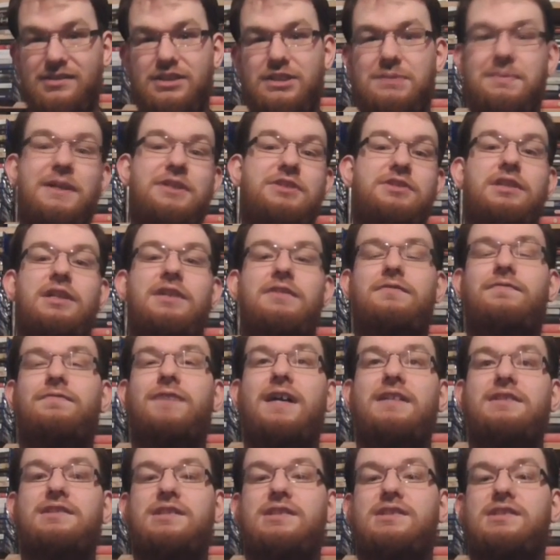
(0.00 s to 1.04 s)
Especially
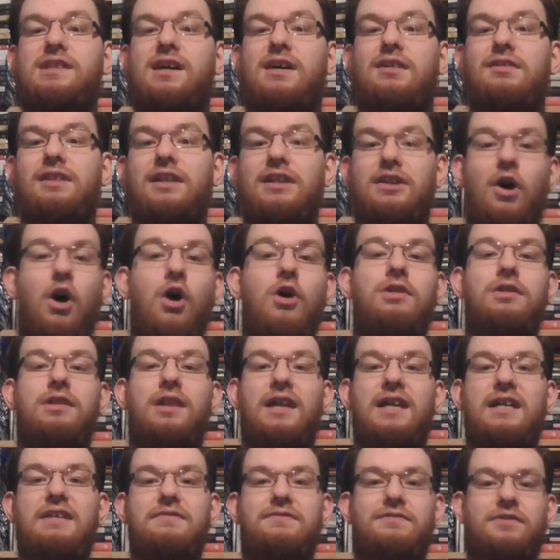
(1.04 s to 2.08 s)
Phantasy Star like
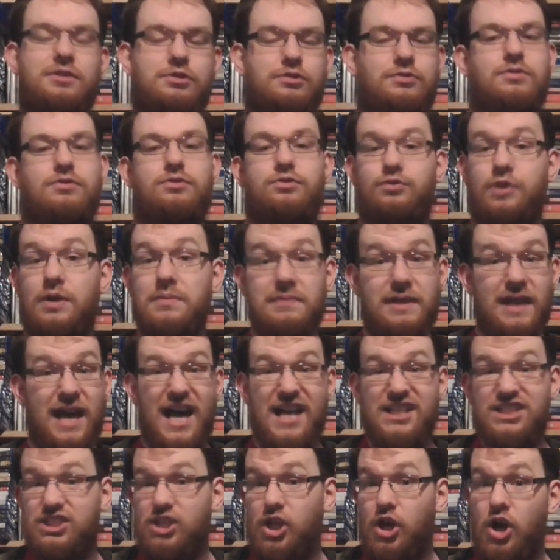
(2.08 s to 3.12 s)
online for the
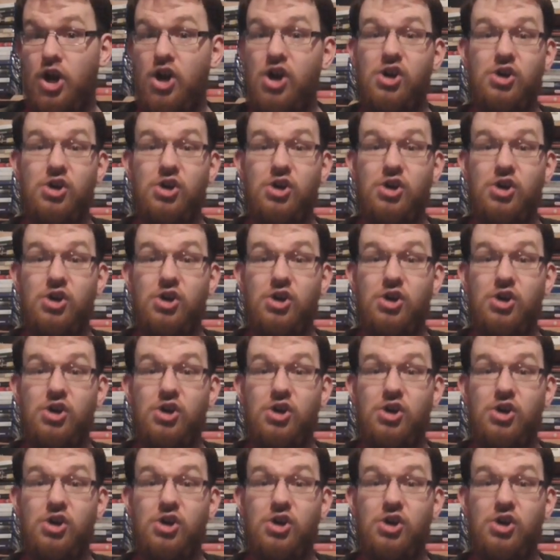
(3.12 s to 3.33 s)
Dreamcast.